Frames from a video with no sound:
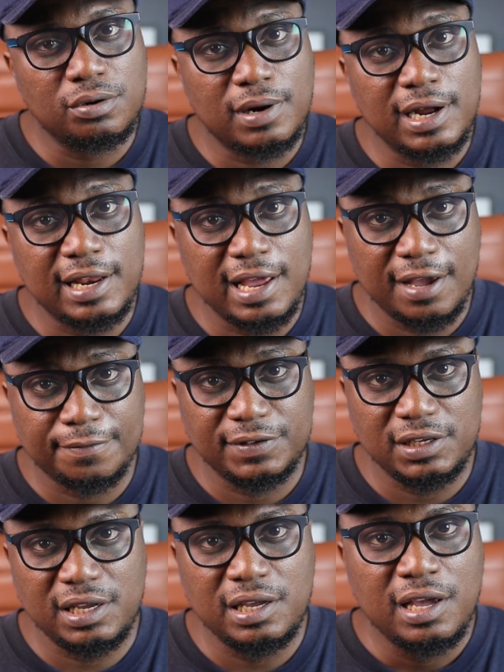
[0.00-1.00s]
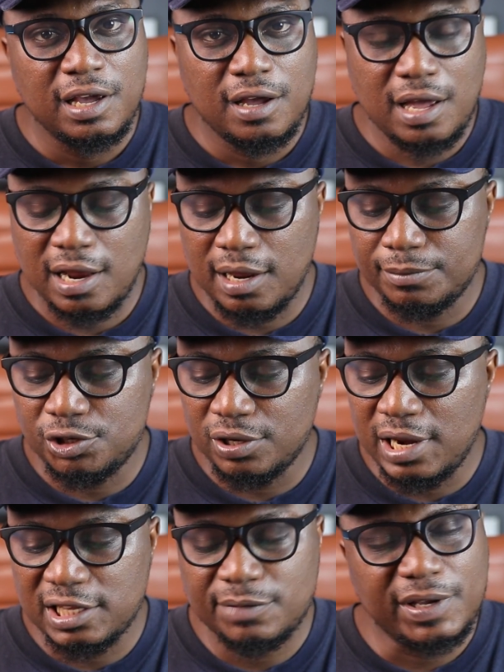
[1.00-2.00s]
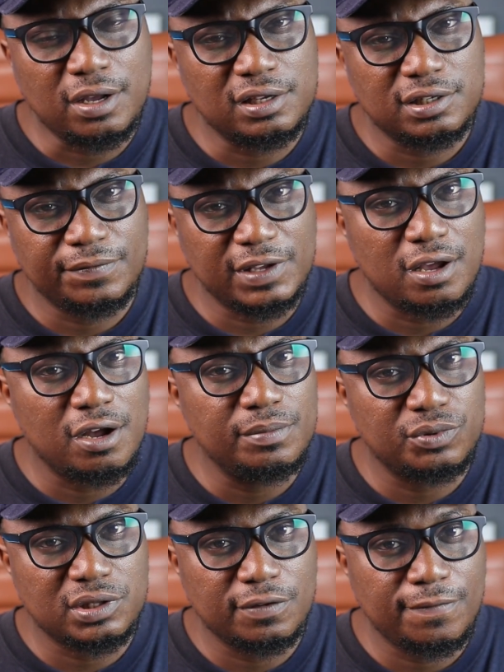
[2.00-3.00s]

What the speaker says: quite hefty, and I'm sure that's because it comes with